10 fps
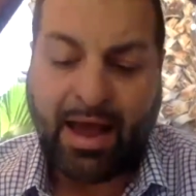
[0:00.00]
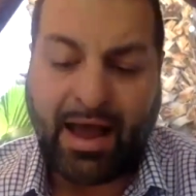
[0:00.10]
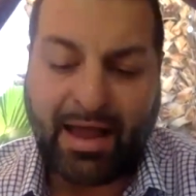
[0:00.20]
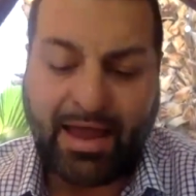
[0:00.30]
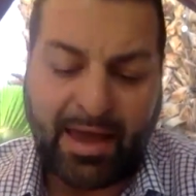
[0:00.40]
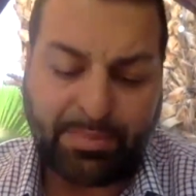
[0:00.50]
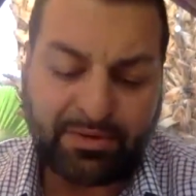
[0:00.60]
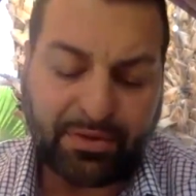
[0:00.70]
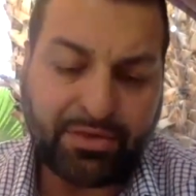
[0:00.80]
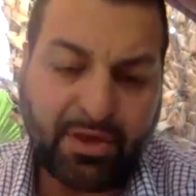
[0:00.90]
I happen
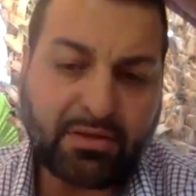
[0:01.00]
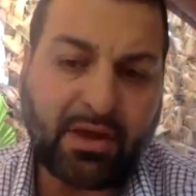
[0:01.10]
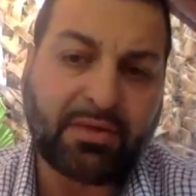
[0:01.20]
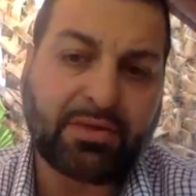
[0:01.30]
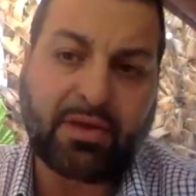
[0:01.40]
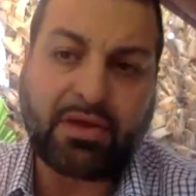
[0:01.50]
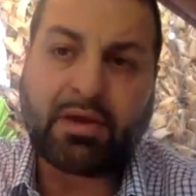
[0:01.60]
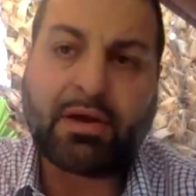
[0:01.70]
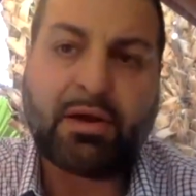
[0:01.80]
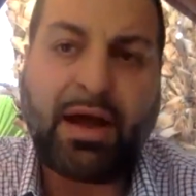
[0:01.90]
to think that
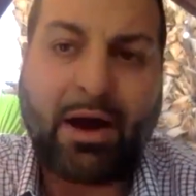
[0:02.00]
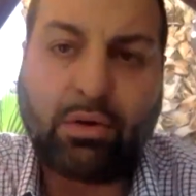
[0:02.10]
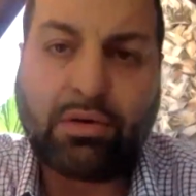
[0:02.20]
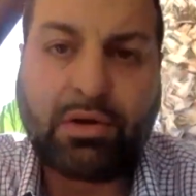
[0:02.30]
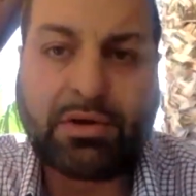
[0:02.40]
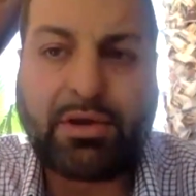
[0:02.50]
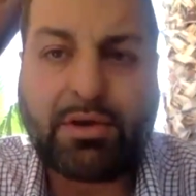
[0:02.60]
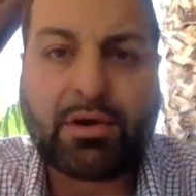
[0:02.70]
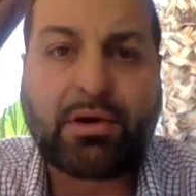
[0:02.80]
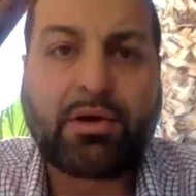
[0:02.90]
the outlook
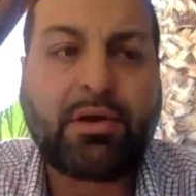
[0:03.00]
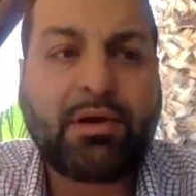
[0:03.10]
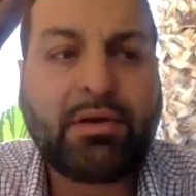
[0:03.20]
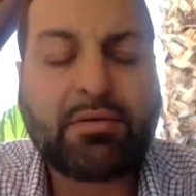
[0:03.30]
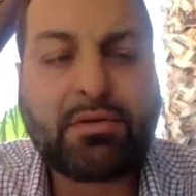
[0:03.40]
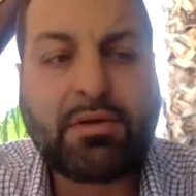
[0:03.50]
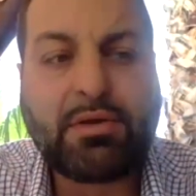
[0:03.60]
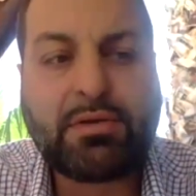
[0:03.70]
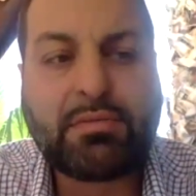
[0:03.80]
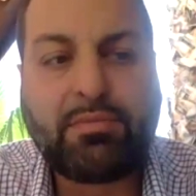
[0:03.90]
here in
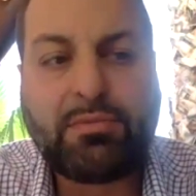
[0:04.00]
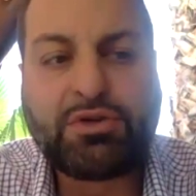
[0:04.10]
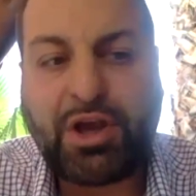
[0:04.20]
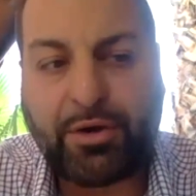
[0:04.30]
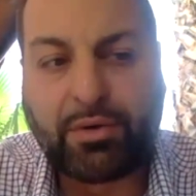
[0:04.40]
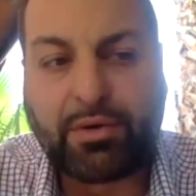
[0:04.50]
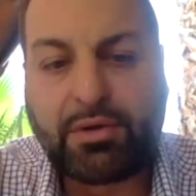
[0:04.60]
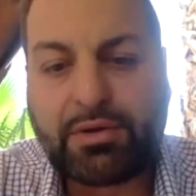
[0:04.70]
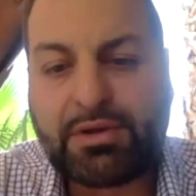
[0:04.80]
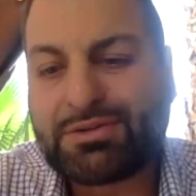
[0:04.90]

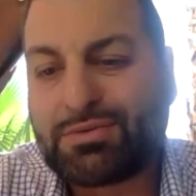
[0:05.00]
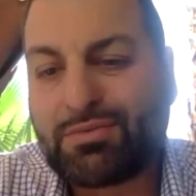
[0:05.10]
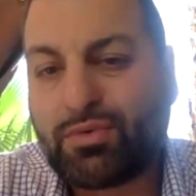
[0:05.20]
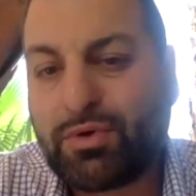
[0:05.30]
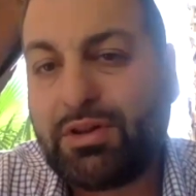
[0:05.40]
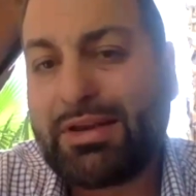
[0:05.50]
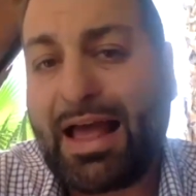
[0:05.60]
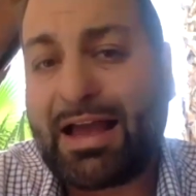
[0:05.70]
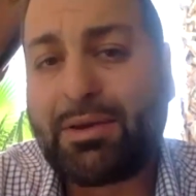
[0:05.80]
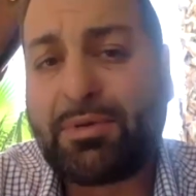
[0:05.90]
general is really
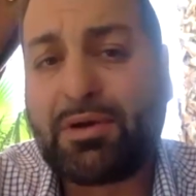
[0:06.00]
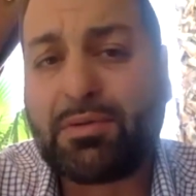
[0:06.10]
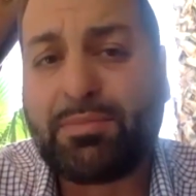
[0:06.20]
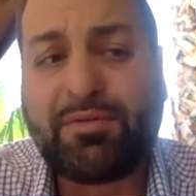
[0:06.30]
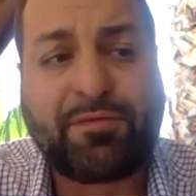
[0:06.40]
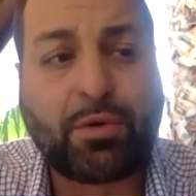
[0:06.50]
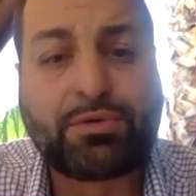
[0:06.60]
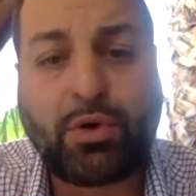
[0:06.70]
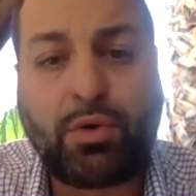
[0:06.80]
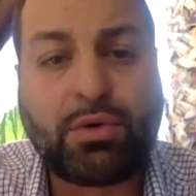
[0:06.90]
not going to be able to be
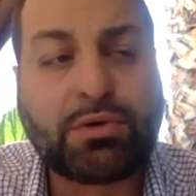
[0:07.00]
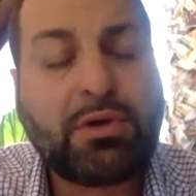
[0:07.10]
foretold